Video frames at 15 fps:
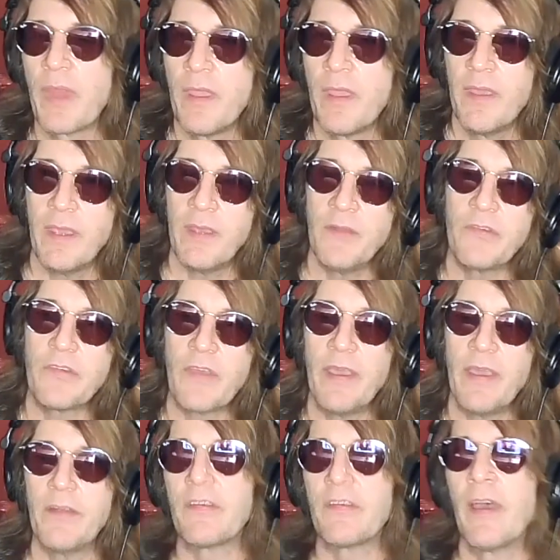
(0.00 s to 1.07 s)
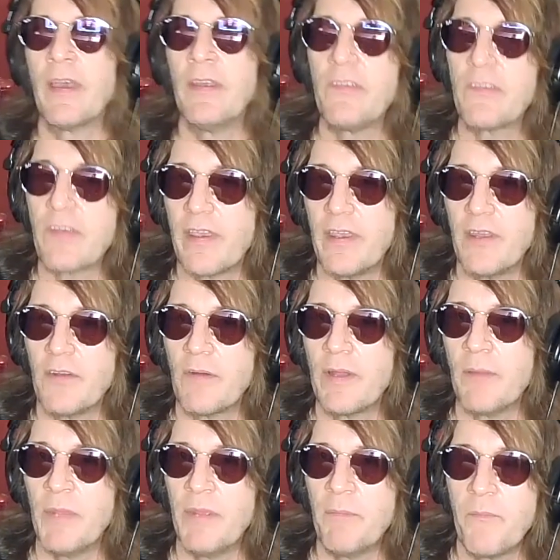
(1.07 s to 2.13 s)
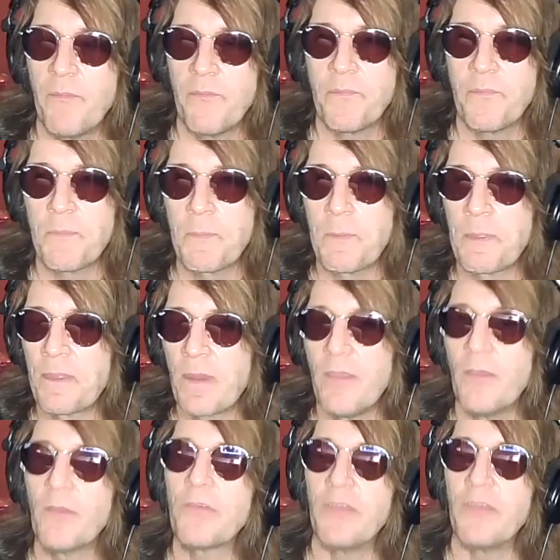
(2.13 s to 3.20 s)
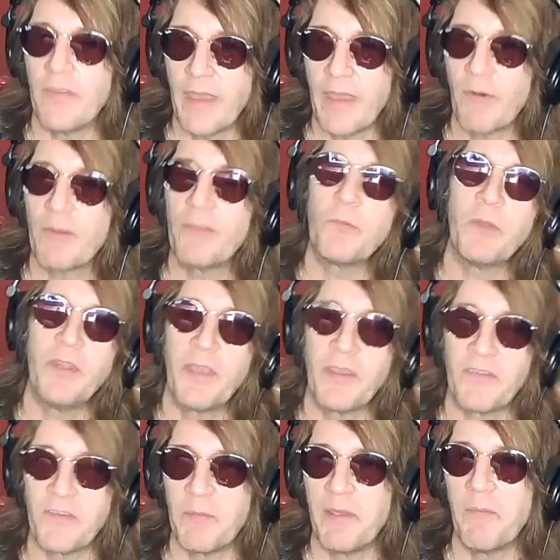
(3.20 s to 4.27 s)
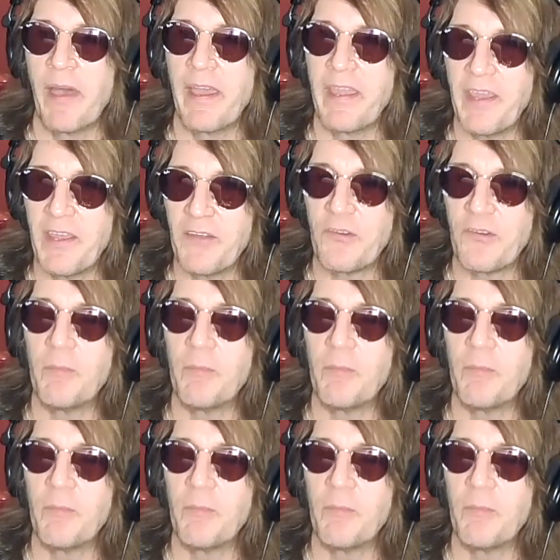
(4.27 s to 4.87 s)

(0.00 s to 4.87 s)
Insight is hindsight. You know what I mean? You'll see that when you get to be my age.